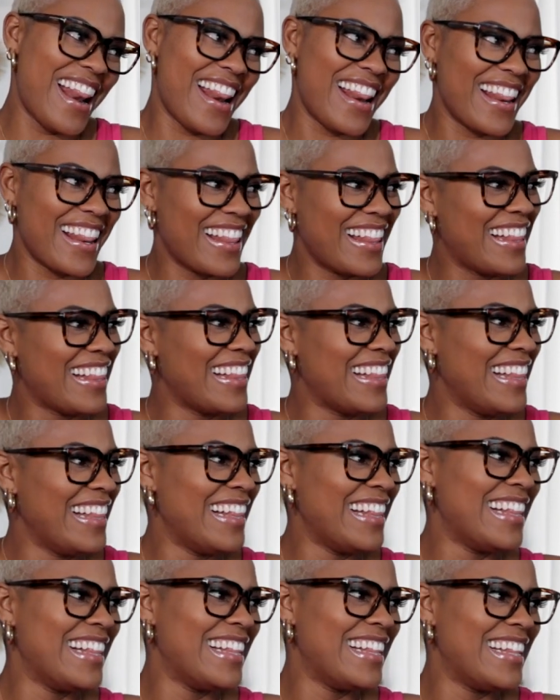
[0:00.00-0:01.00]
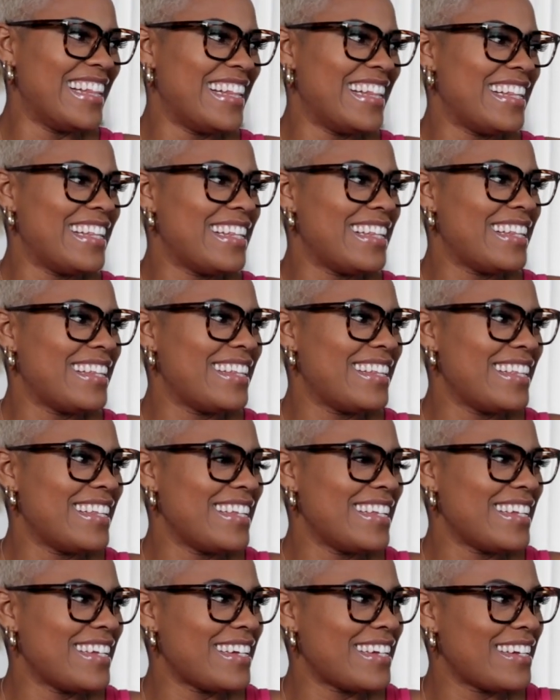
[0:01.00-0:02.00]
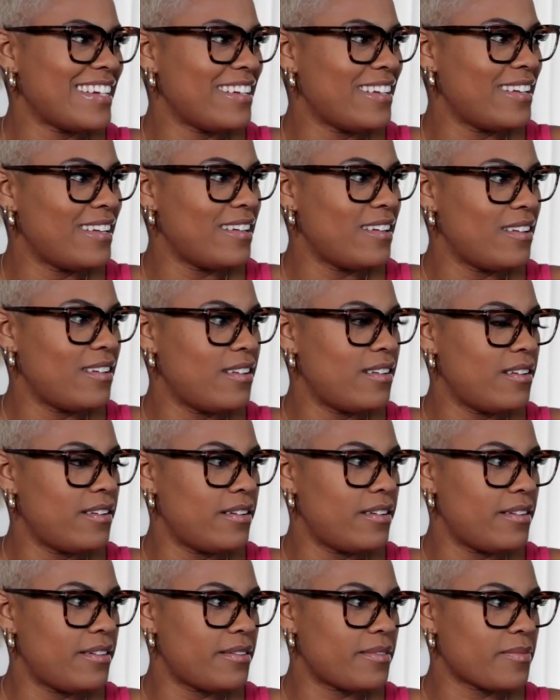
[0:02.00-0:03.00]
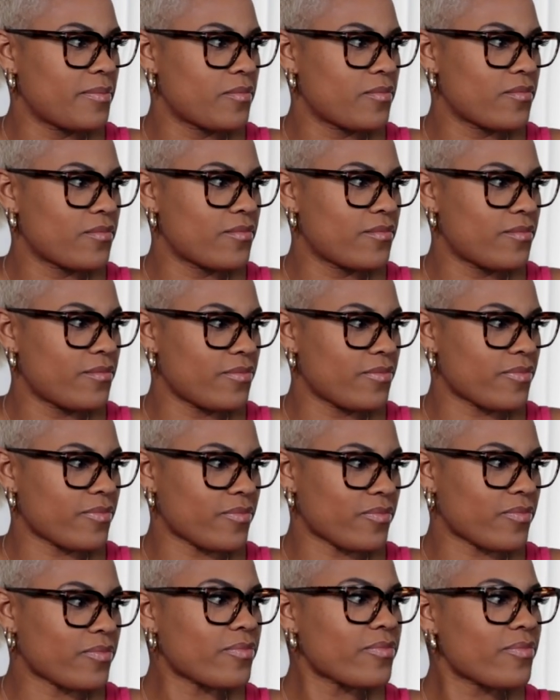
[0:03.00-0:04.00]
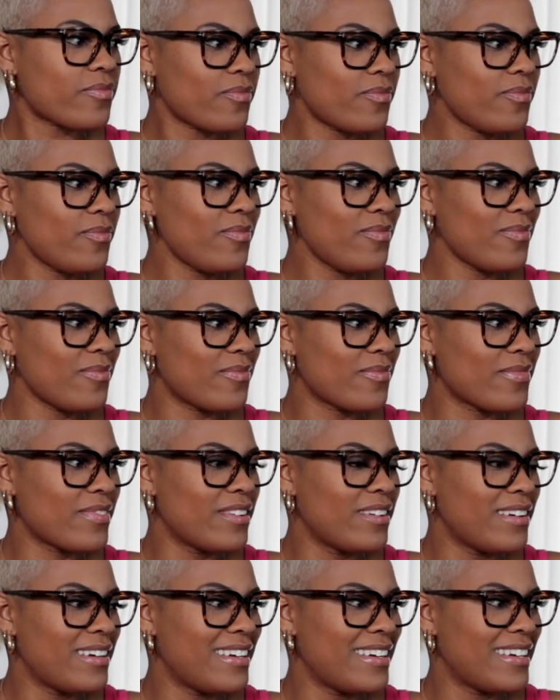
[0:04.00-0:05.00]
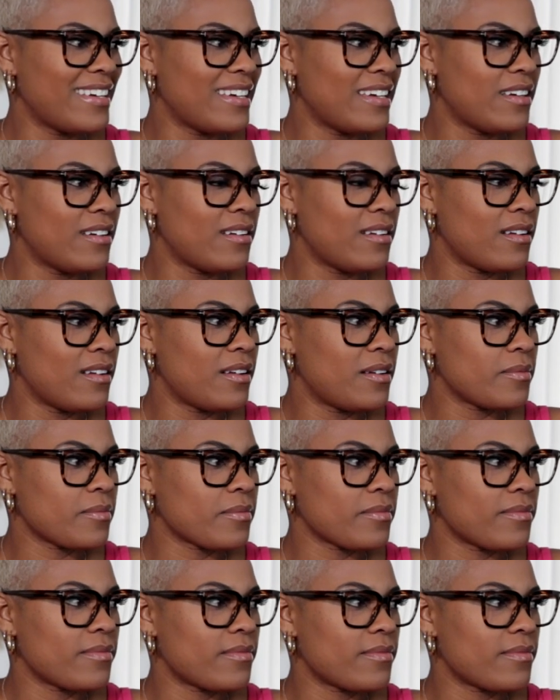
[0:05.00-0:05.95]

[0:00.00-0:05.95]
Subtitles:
No words are spoken by the person on screen.